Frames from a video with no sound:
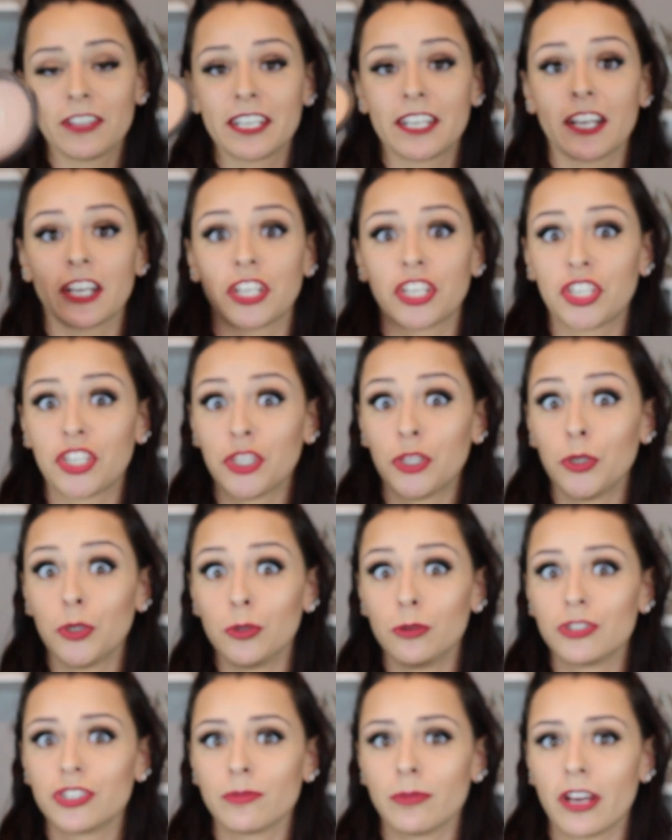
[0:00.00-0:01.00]
like a
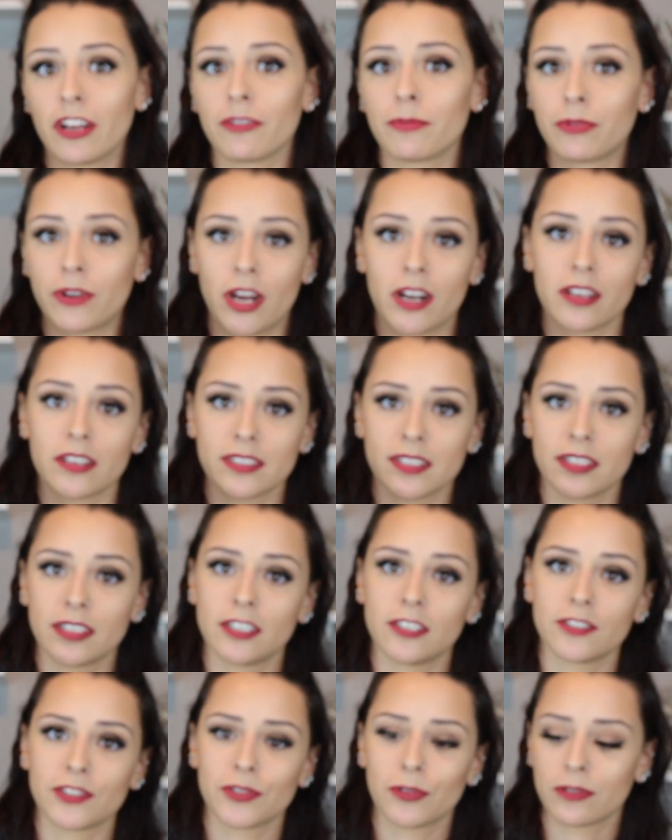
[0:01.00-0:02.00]
huge amount of product in
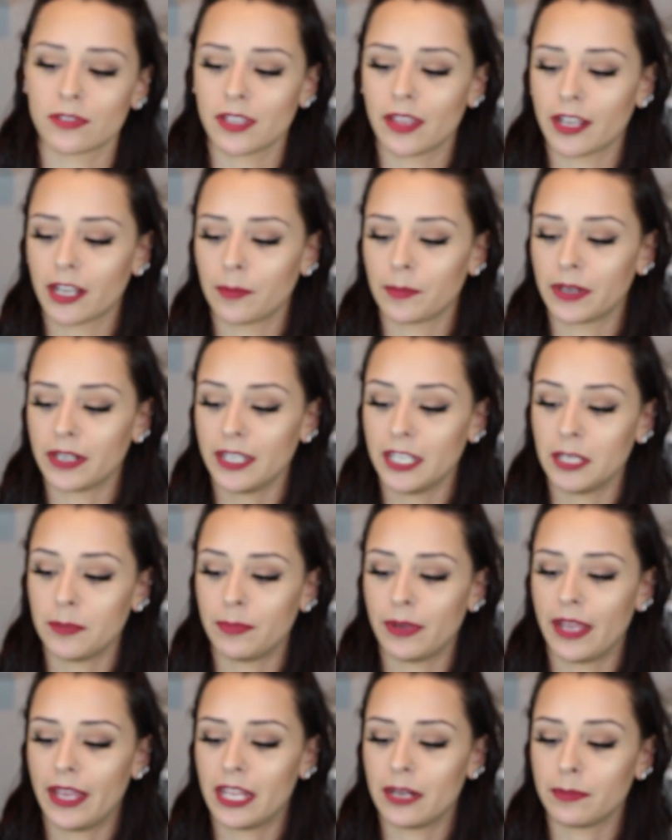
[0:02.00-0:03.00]
here, so it's not like I'm gonna hit
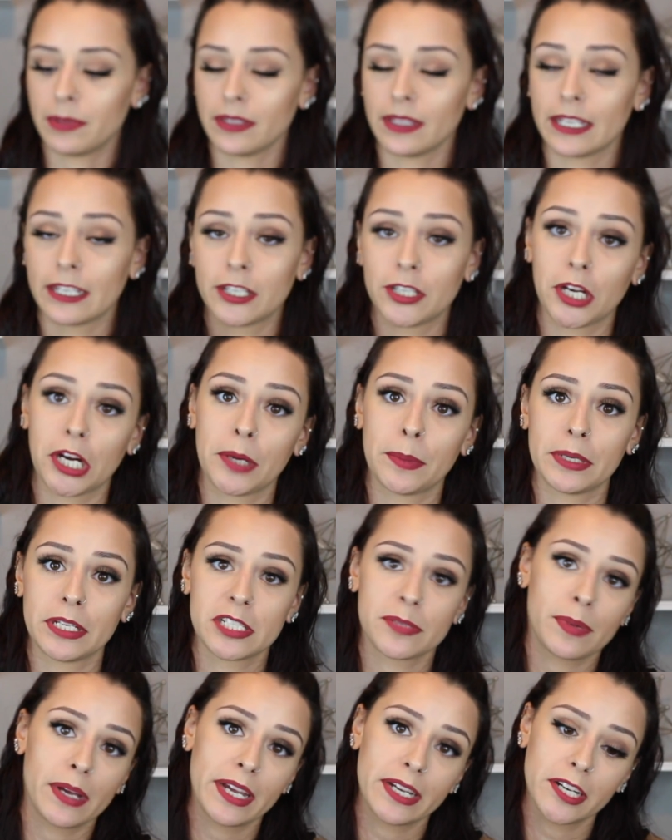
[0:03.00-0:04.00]
pan and be like,
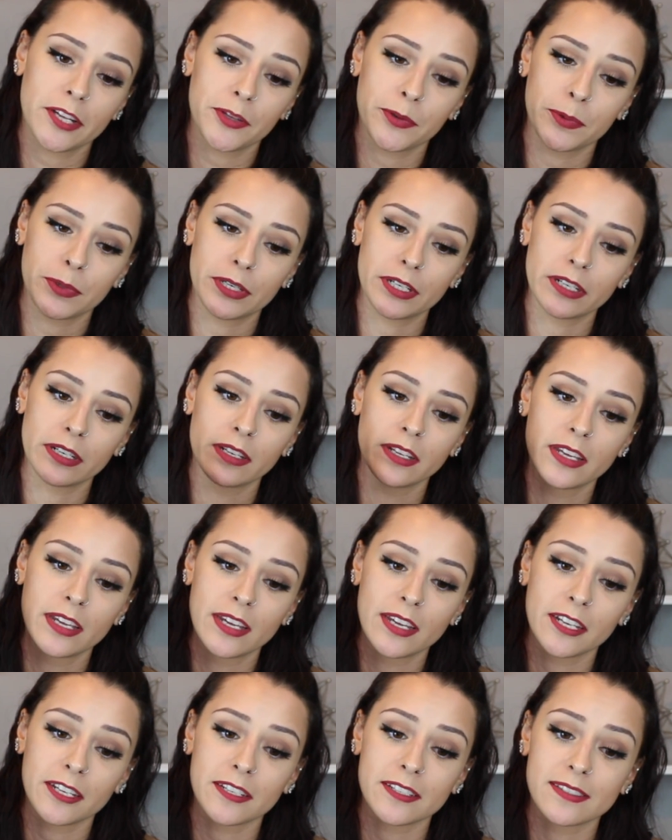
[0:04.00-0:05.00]
garbage, buy another one,
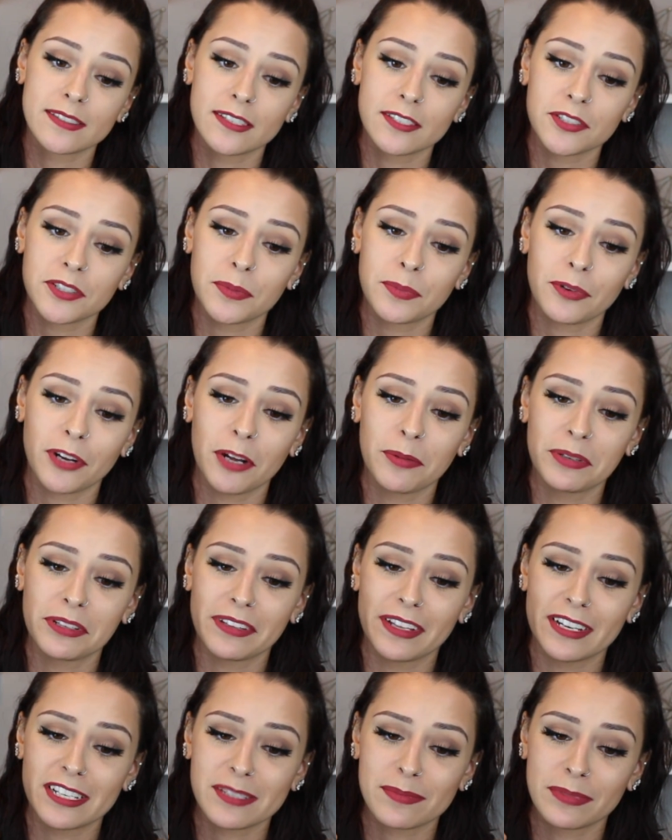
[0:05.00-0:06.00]
because this could probably
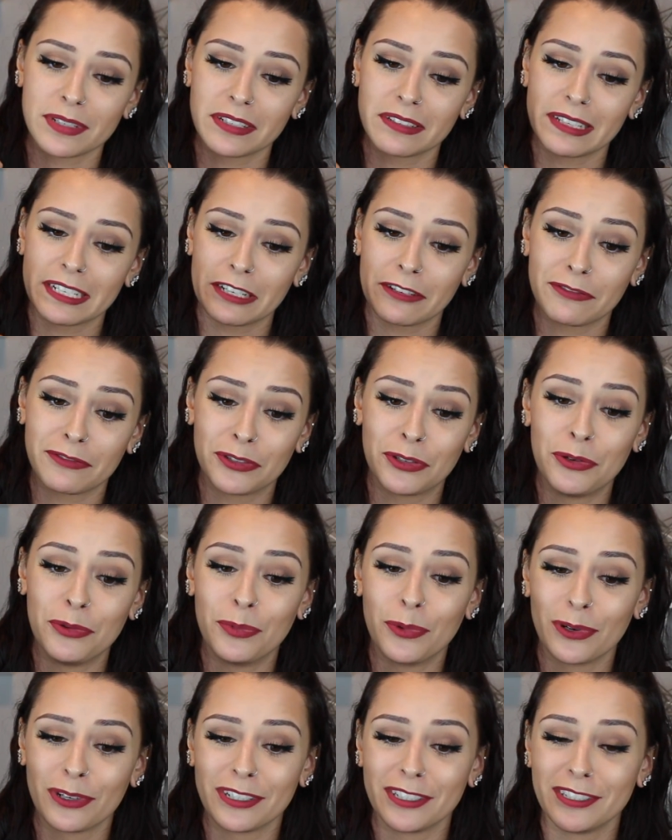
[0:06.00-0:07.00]
last me like a few more